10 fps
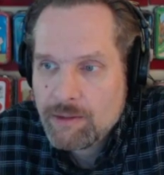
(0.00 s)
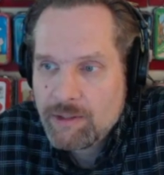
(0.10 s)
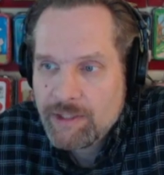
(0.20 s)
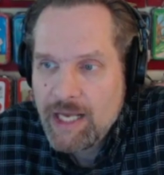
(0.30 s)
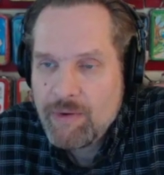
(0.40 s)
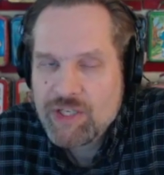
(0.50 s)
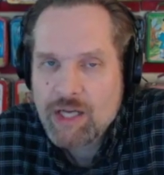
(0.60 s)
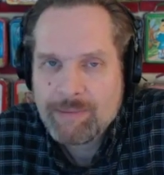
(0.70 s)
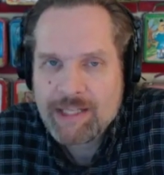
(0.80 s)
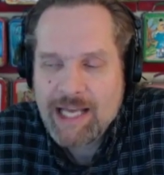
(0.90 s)
Yeah, we
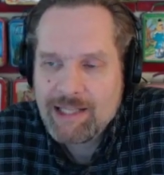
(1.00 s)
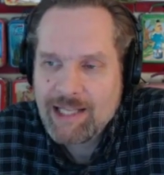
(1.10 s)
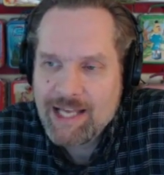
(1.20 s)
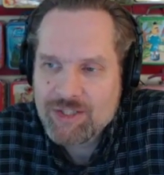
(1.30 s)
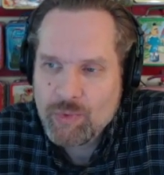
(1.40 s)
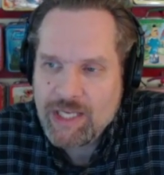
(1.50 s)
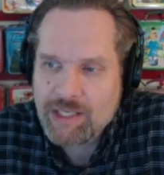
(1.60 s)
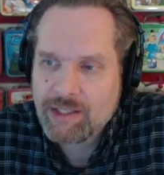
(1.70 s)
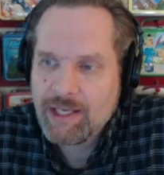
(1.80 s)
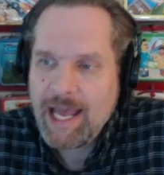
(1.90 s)
talked about that last
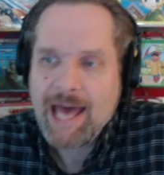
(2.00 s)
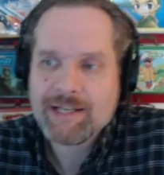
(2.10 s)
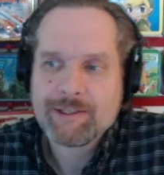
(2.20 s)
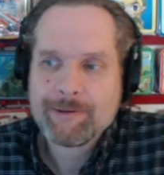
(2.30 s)
week, Hat.